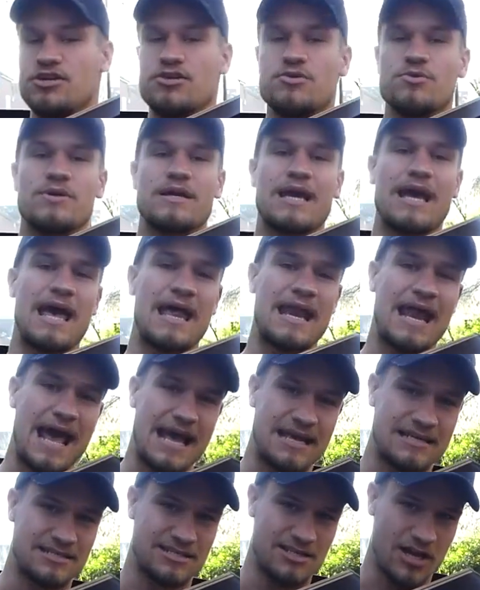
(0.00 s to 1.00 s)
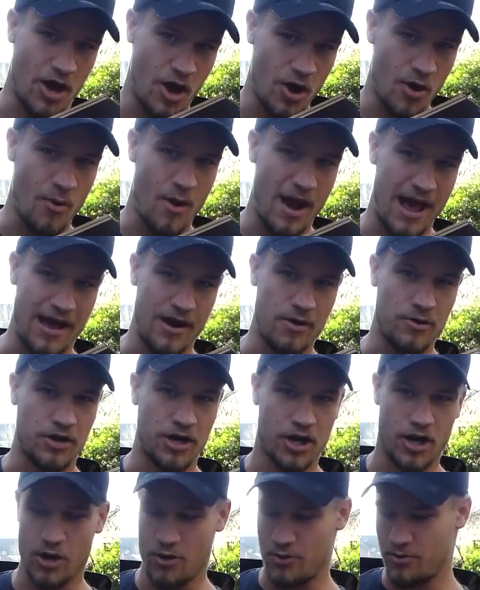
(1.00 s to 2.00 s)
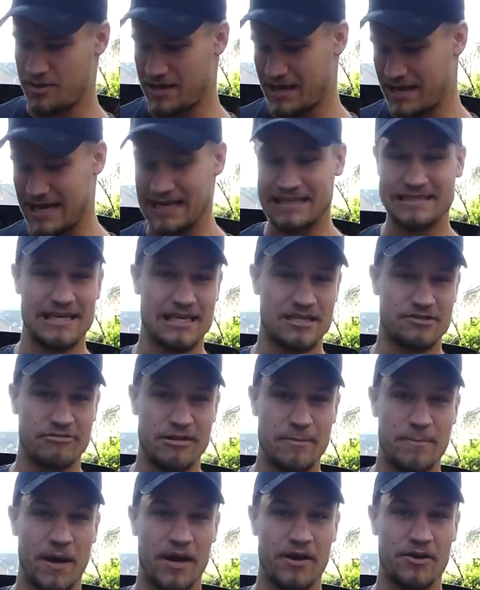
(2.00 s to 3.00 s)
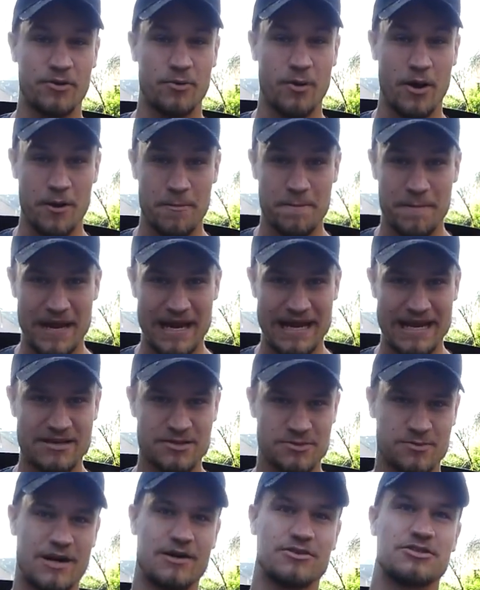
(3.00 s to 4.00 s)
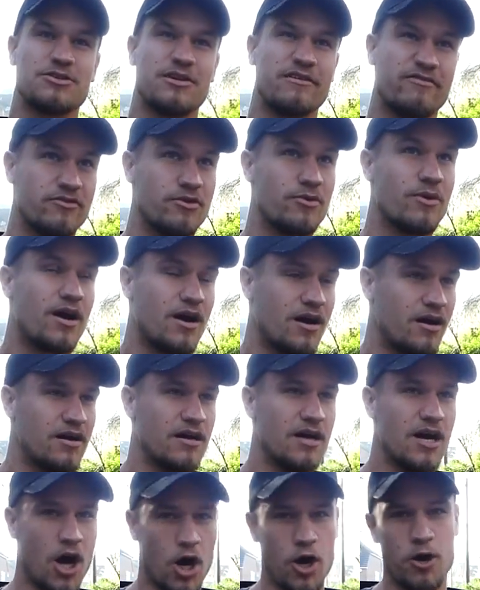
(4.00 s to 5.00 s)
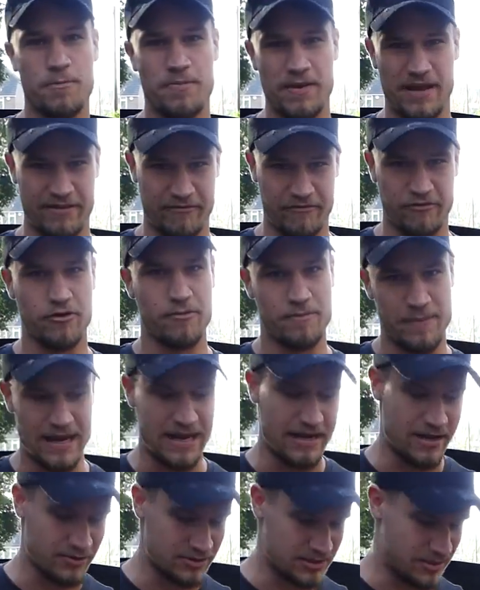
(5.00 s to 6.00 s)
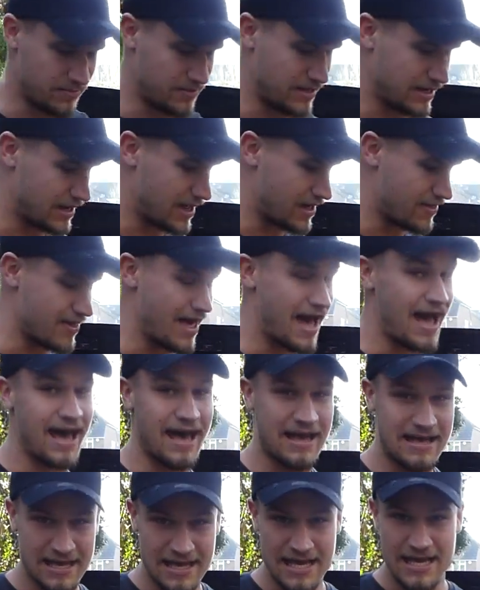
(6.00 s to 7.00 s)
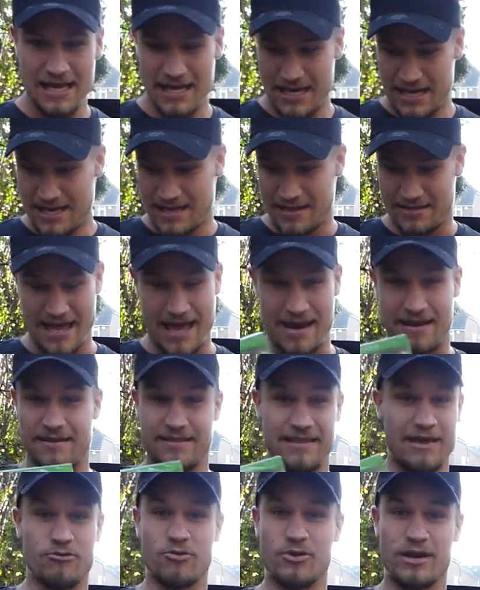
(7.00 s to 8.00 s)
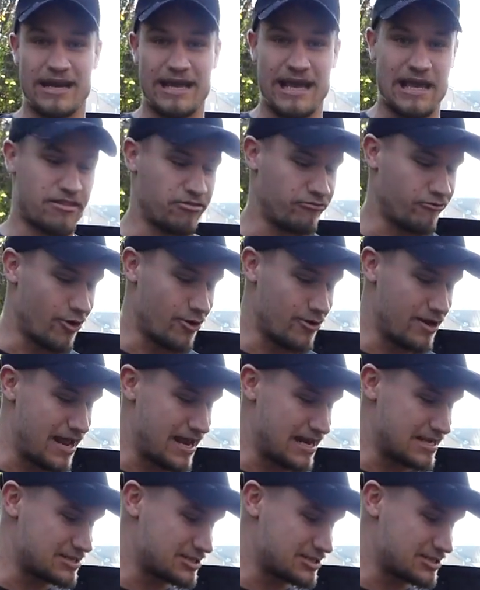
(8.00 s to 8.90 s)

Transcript: you will get an SOL clothing accessory bundle and beanie as well. So if you are hoping for a beanie or something like that, then they're all going to get thrown in.